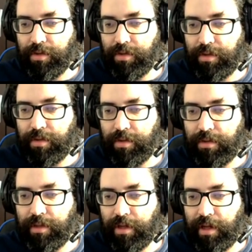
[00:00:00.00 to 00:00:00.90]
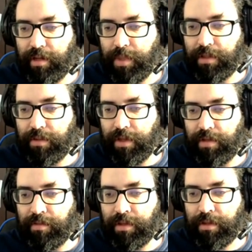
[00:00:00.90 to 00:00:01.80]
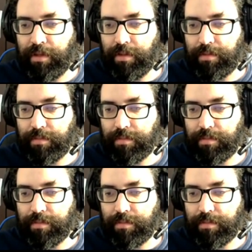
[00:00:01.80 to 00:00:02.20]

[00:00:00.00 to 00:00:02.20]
to the line bundle given